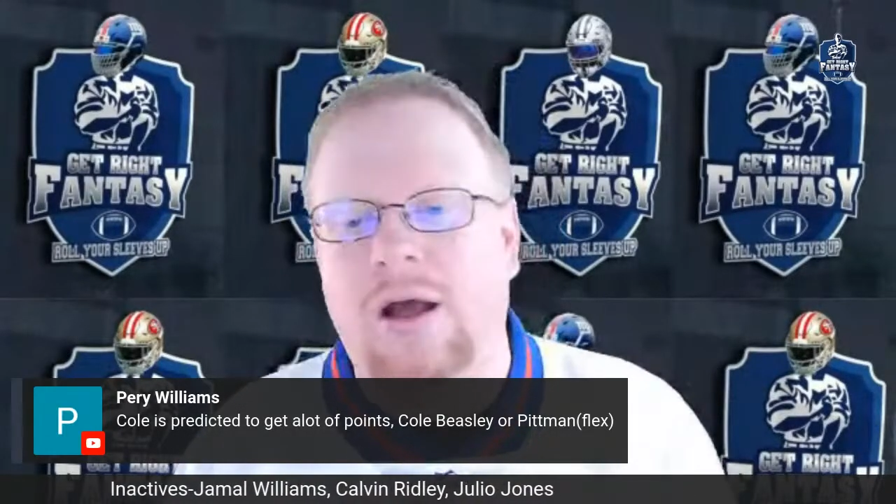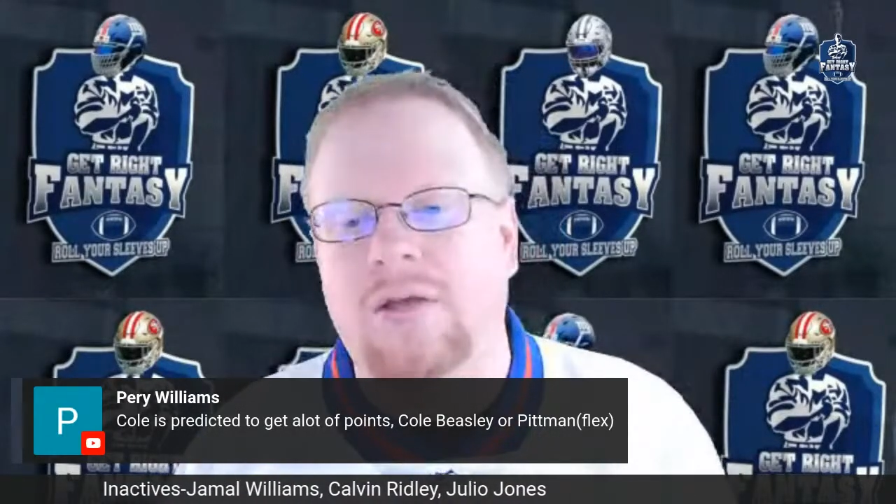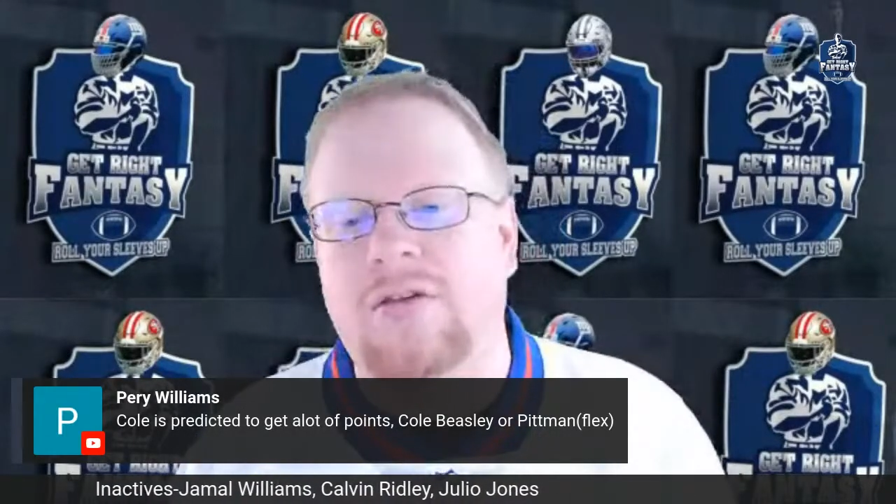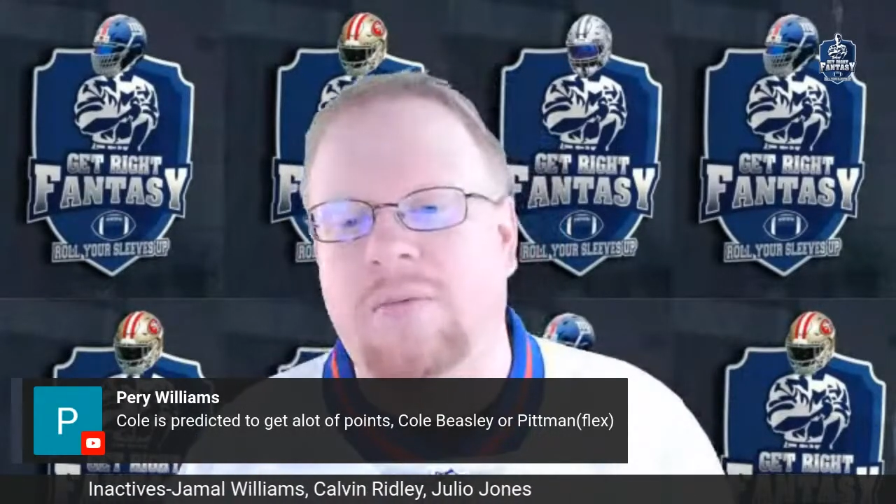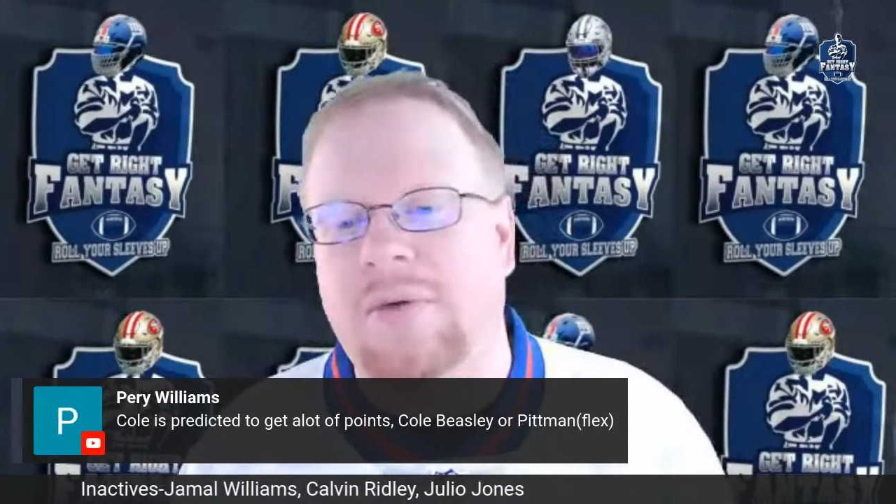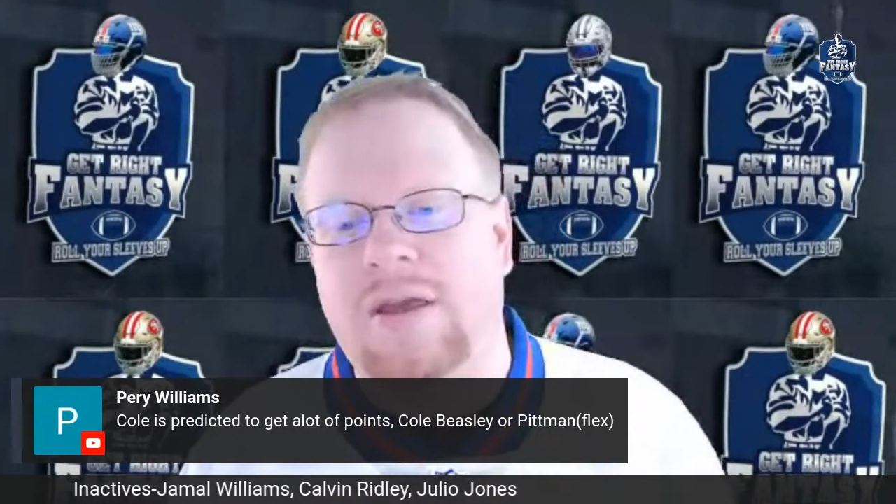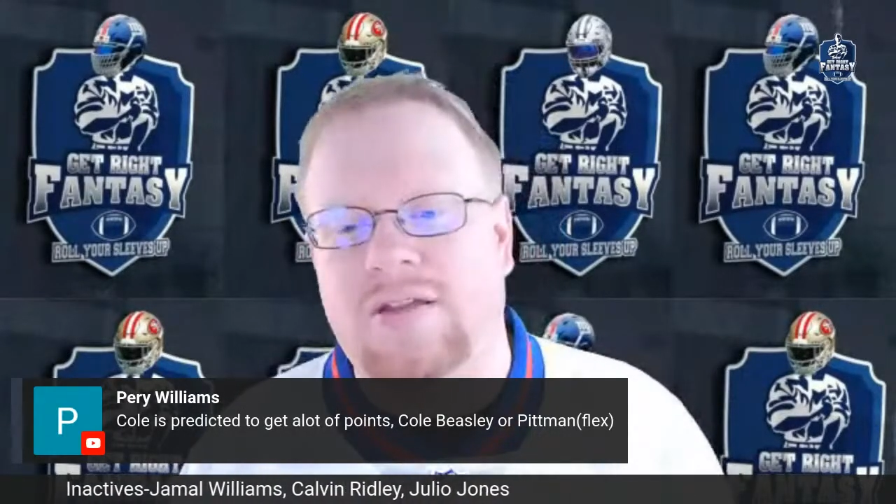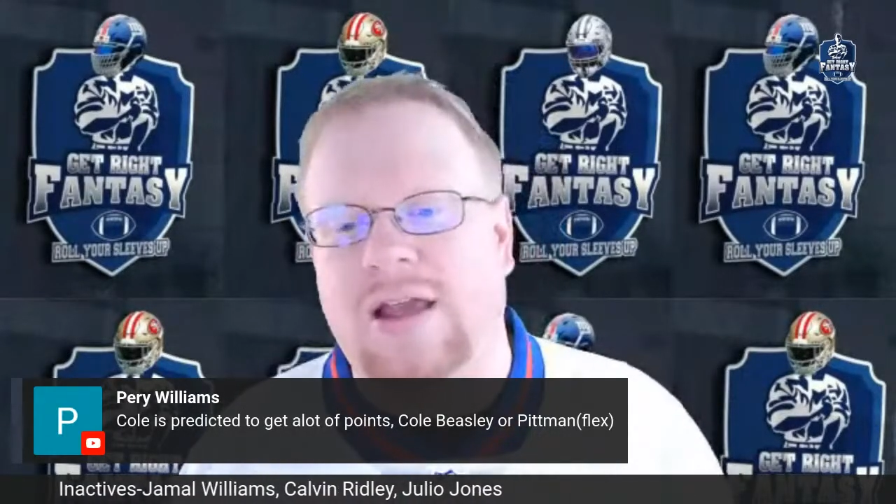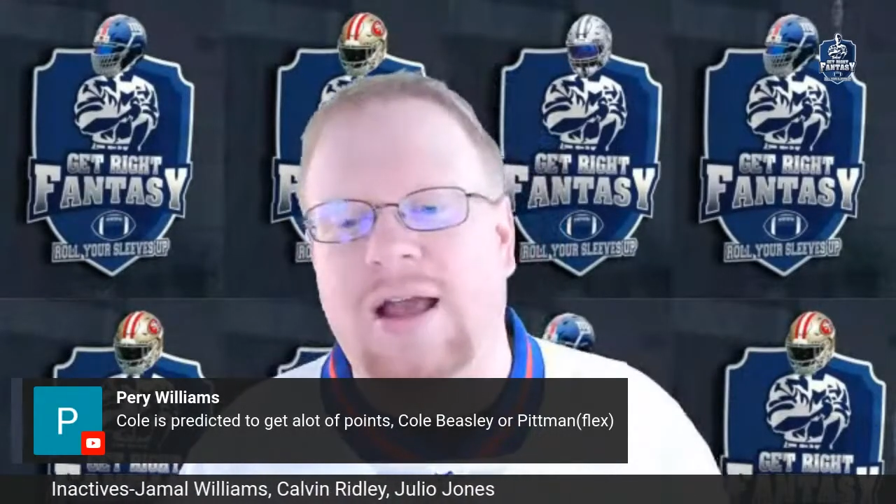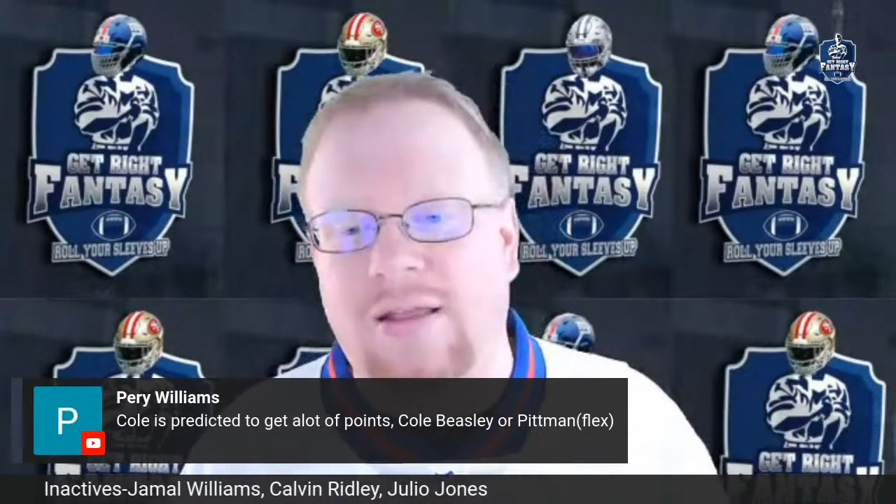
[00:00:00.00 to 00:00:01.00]
just
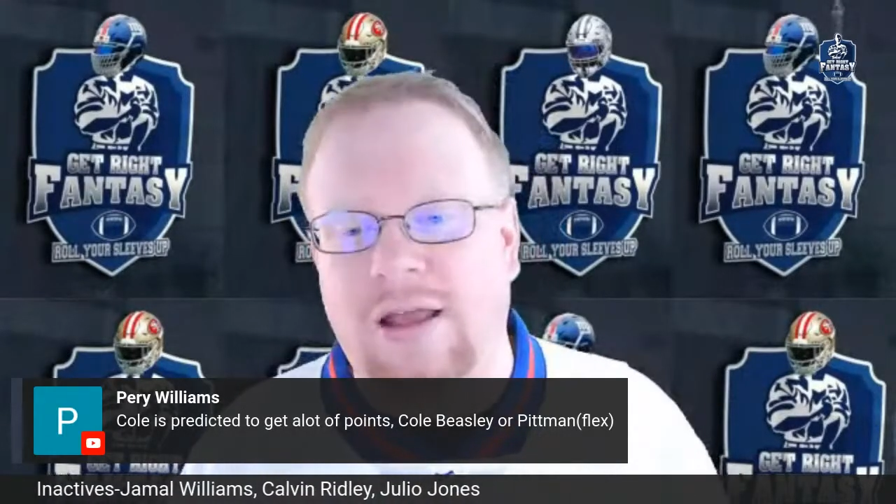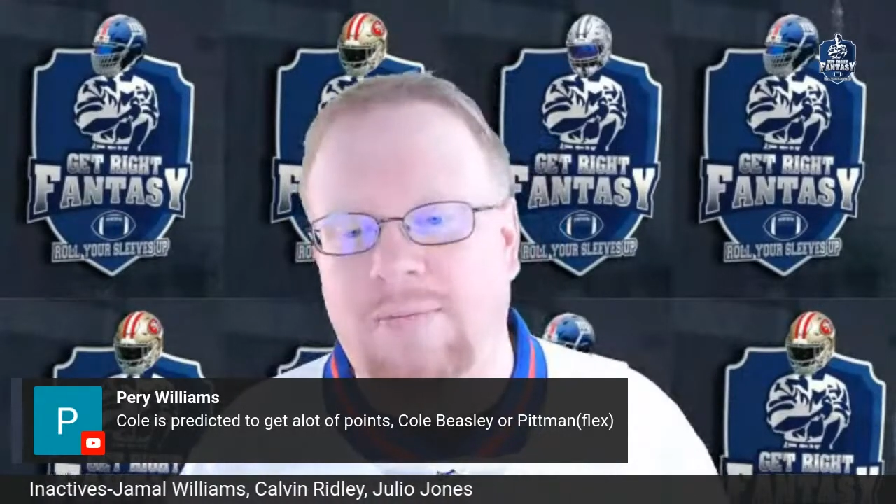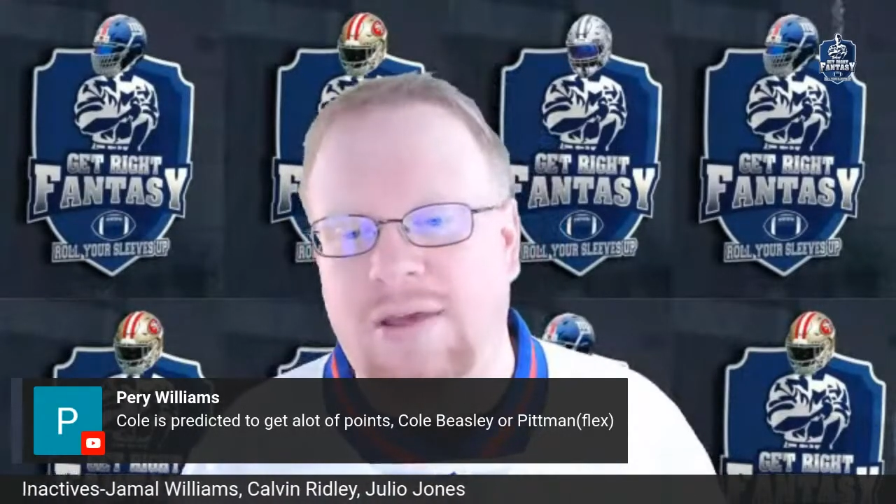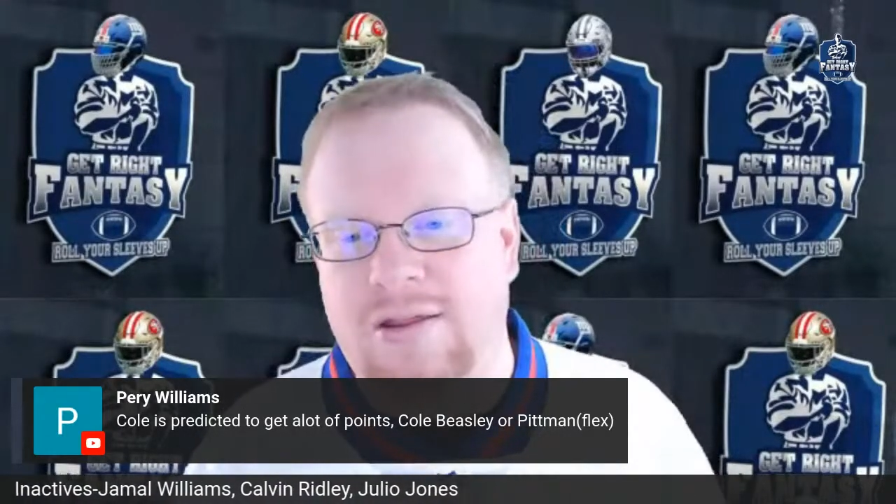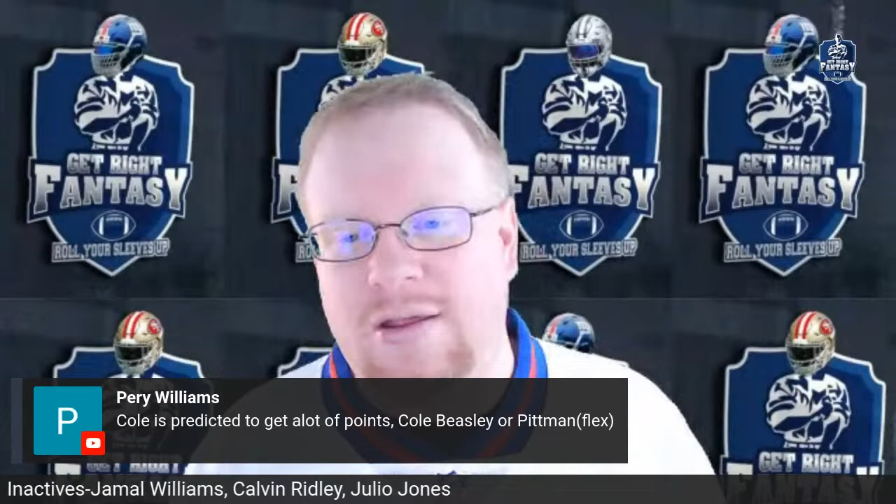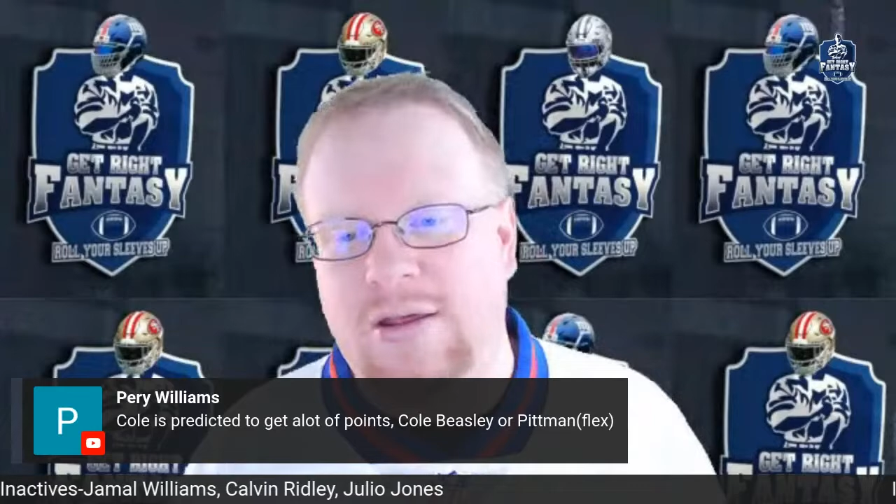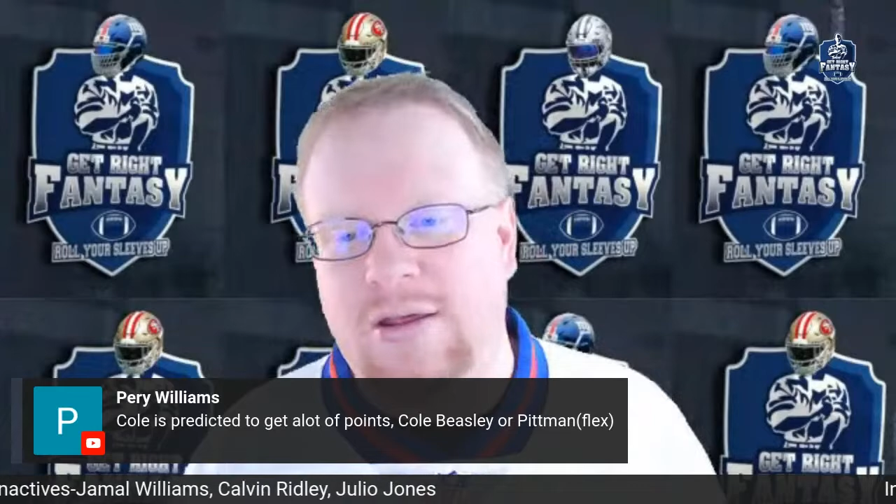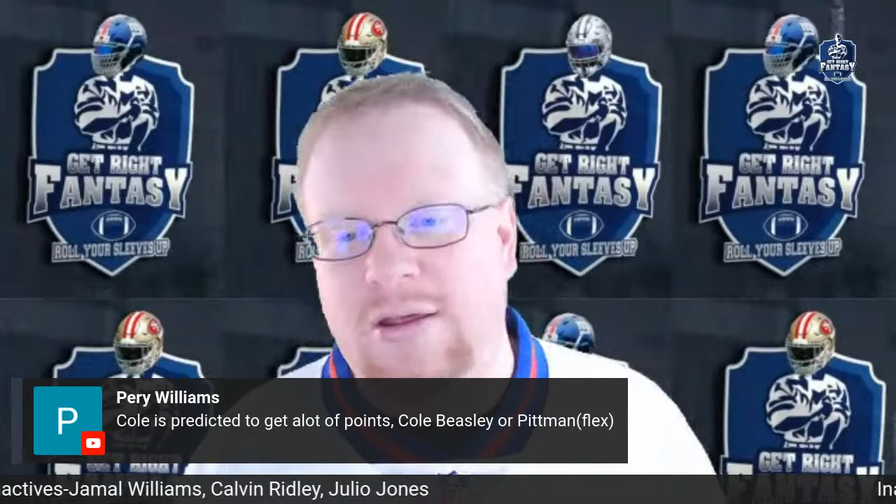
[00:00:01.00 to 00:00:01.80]
because I like Beasley in a